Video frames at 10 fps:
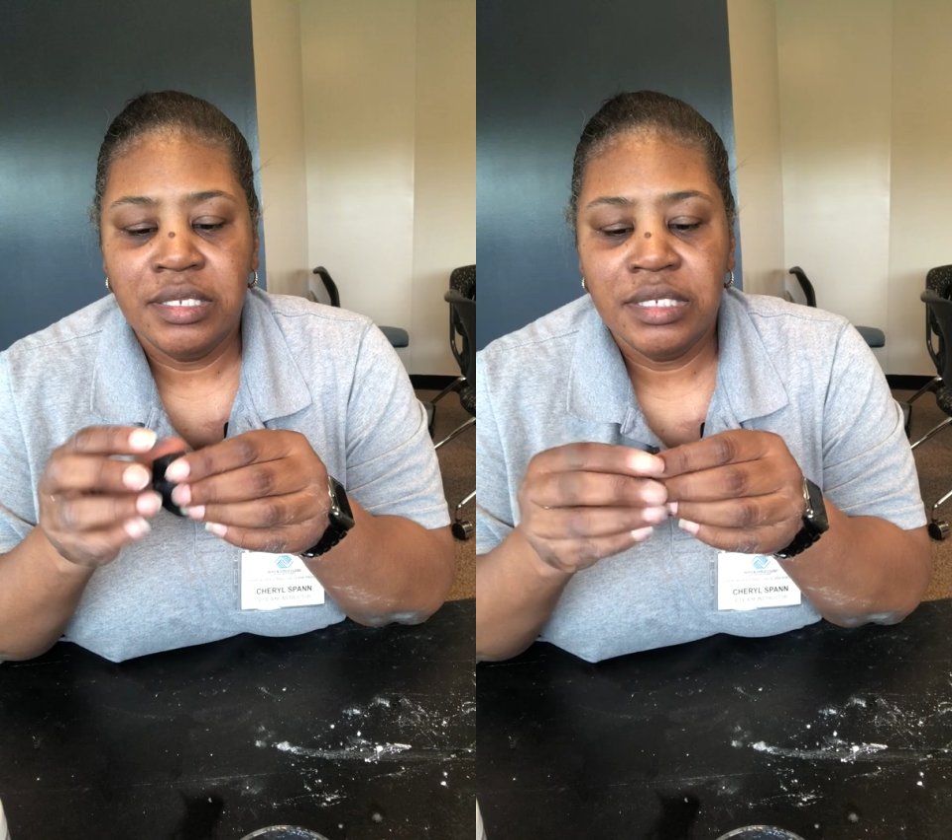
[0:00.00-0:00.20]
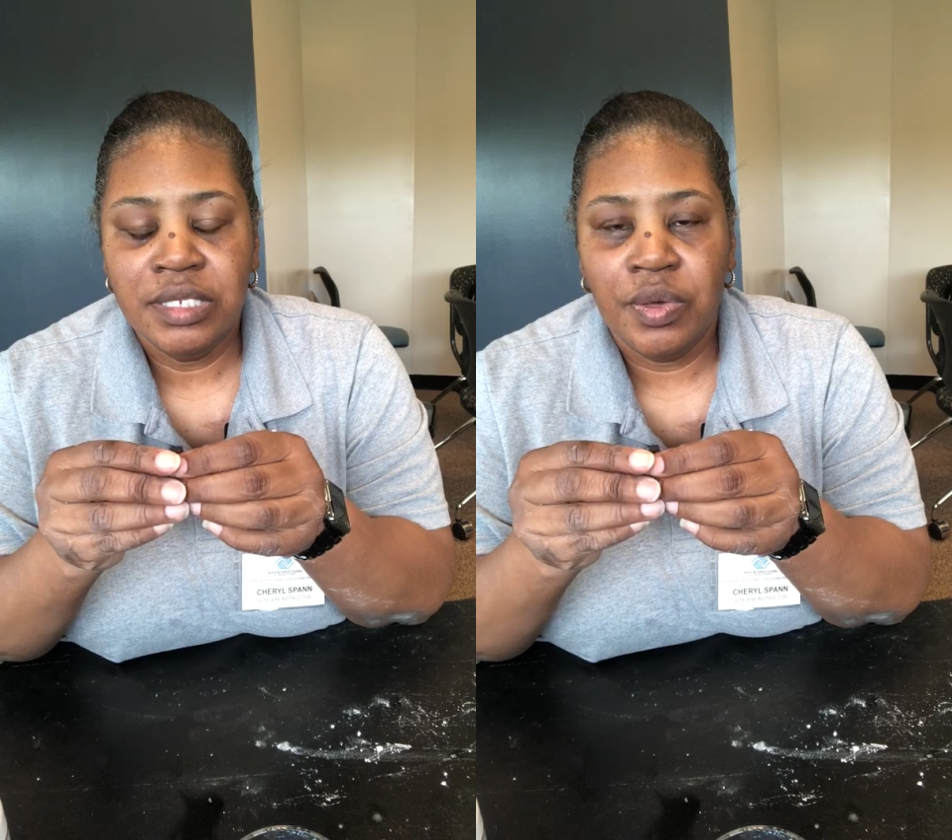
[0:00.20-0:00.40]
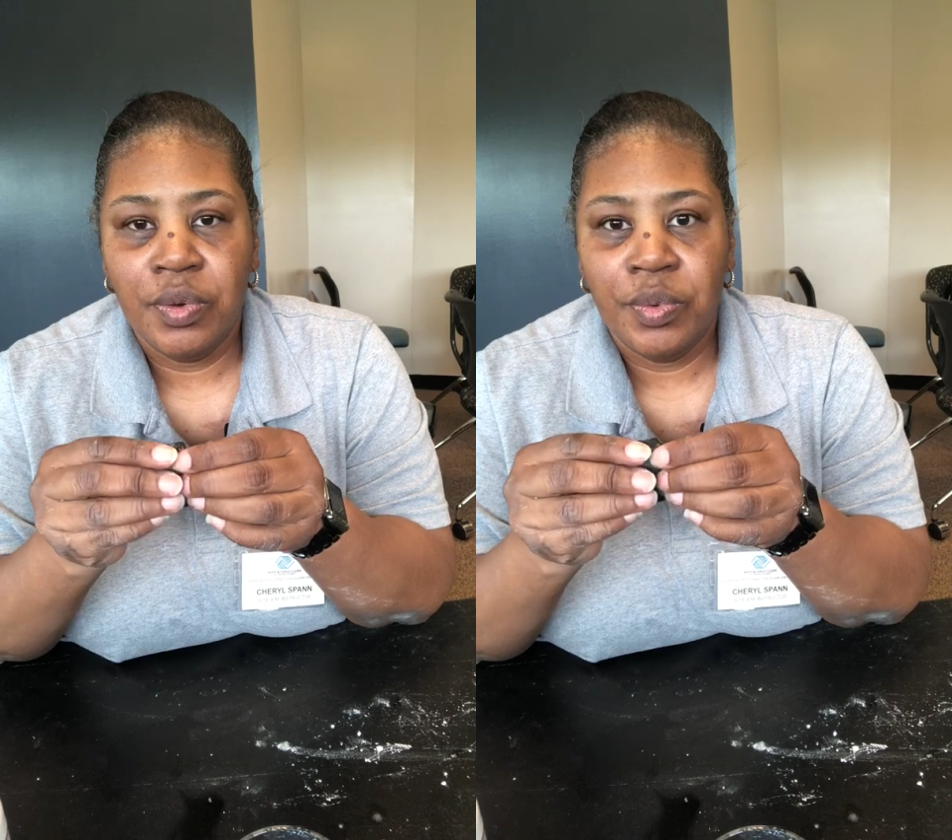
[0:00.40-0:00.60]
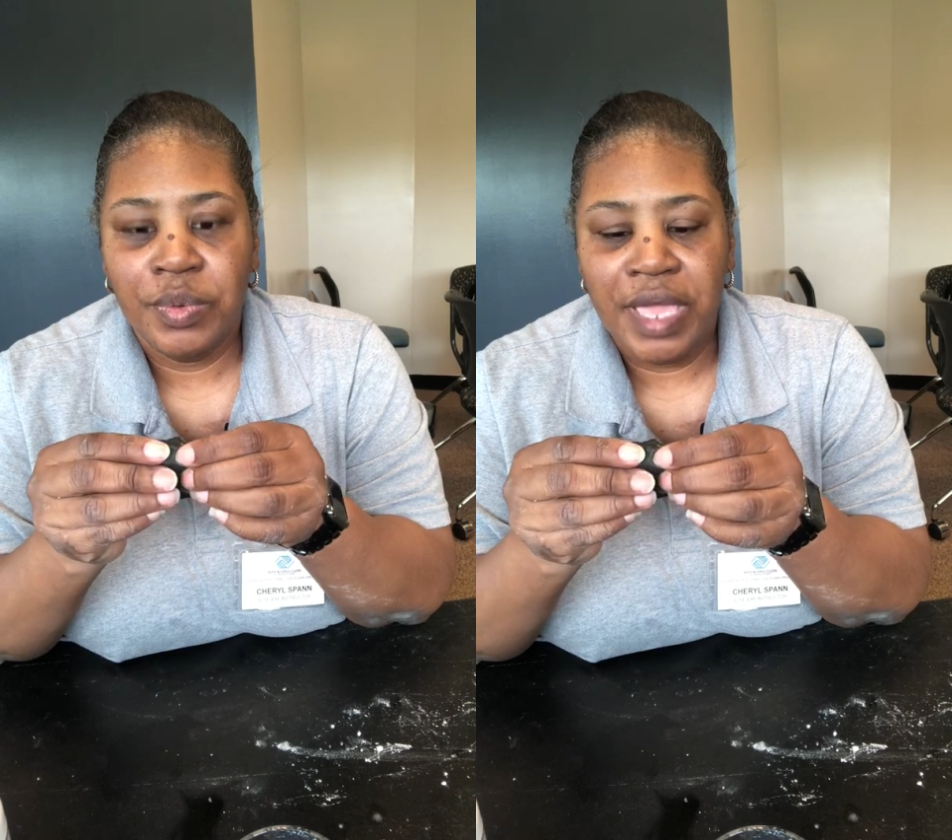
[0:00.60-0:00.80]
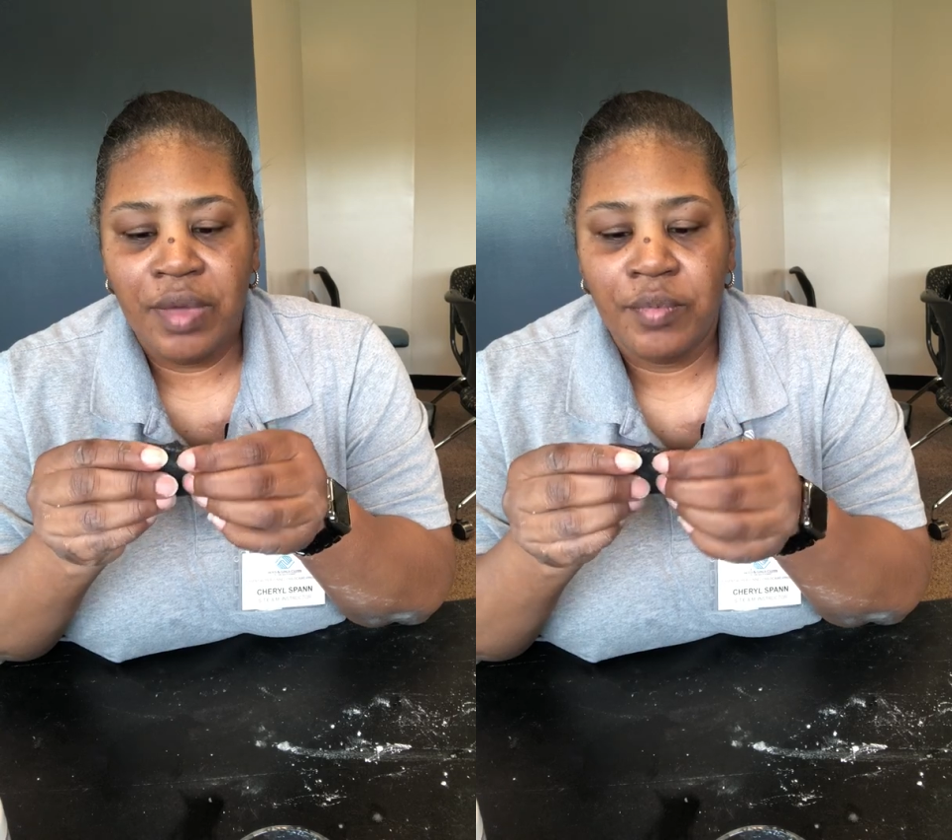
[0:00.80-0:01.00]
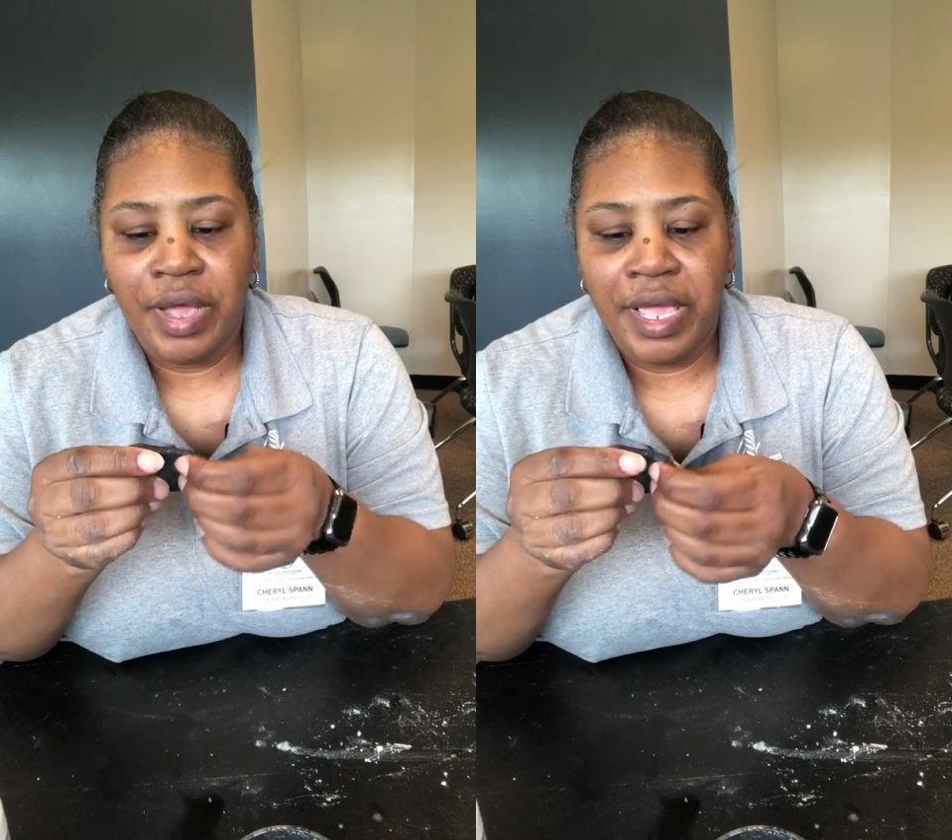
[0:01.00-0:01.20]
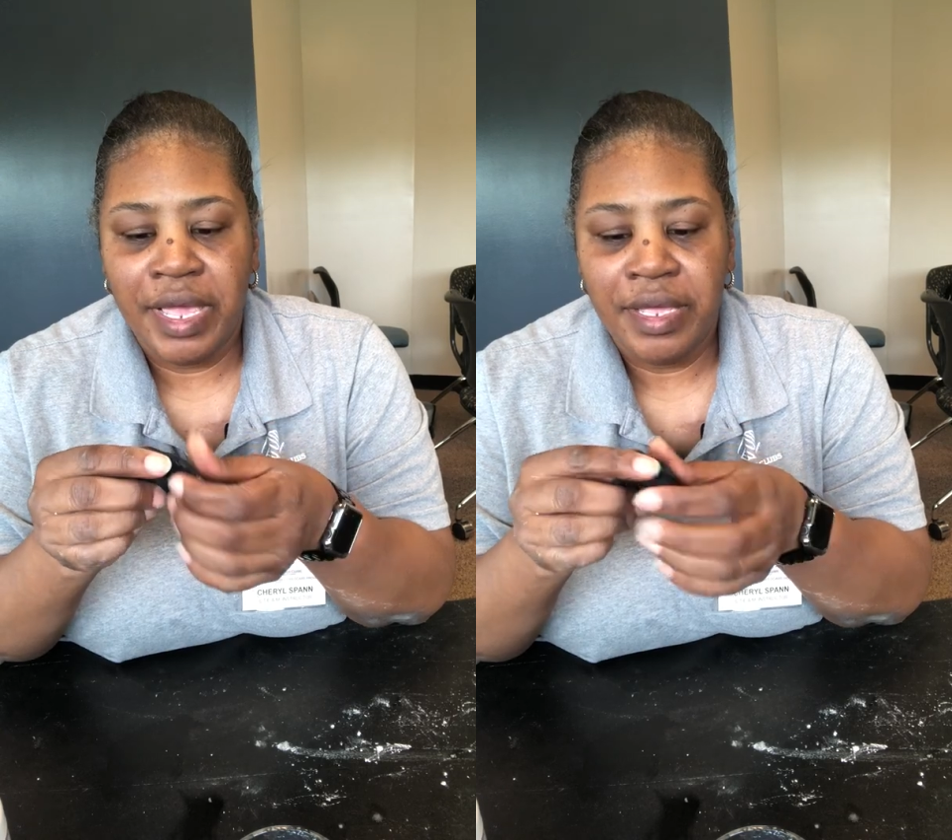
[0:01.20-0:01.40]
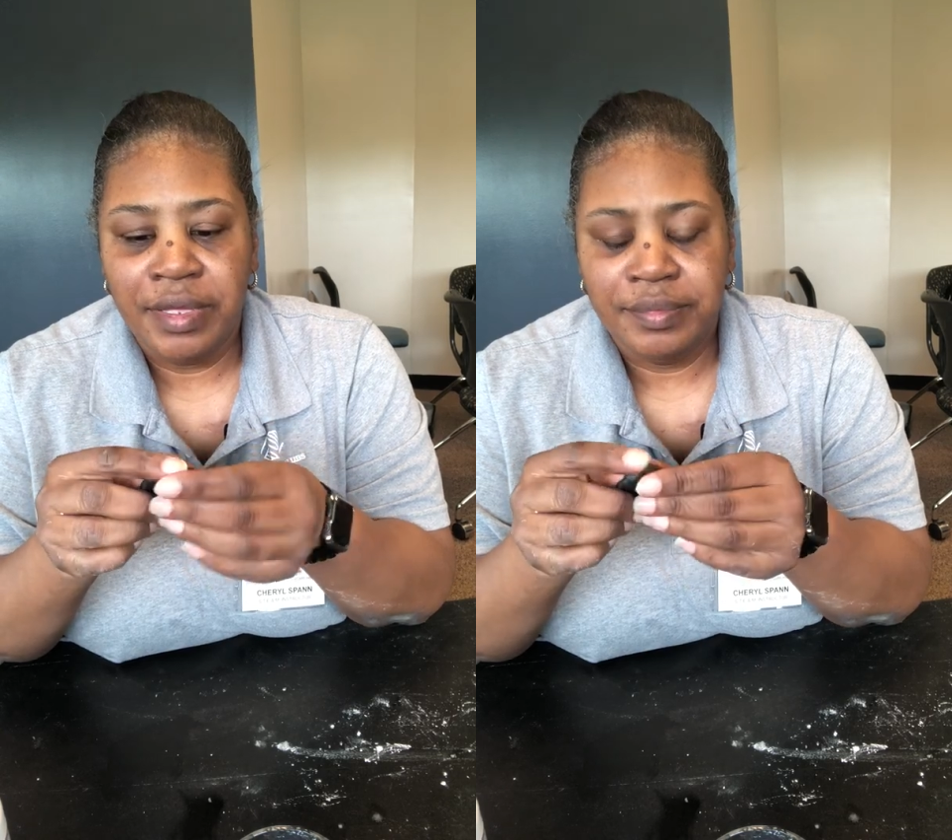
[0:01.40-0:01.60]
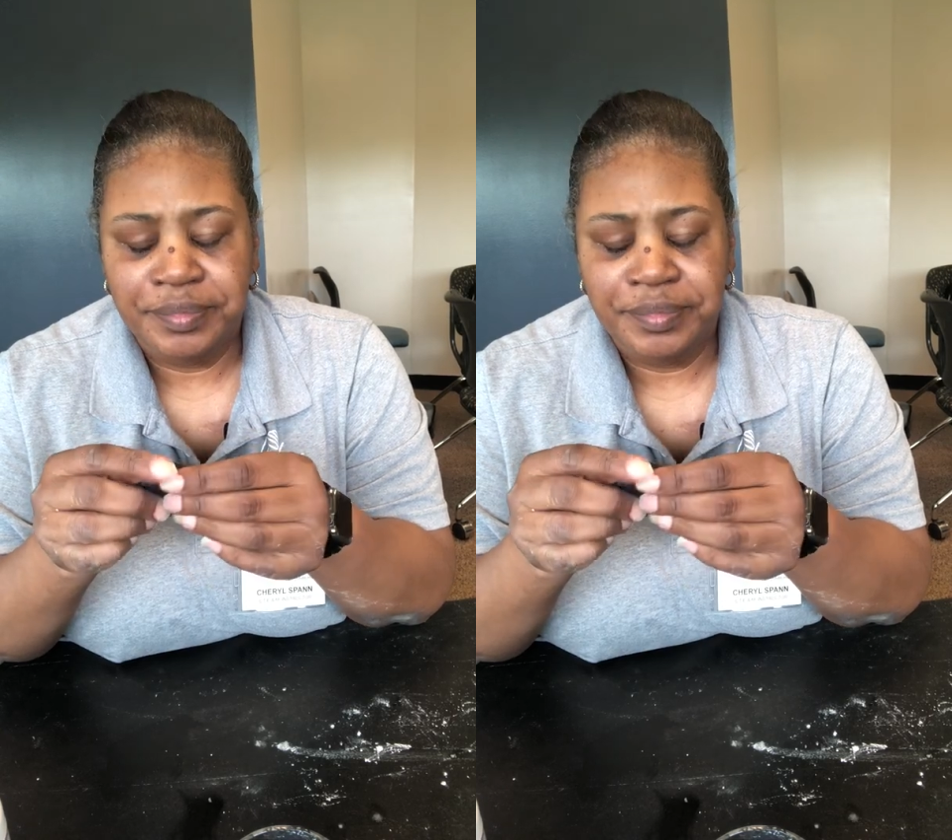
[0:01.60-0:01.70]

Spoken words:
So that way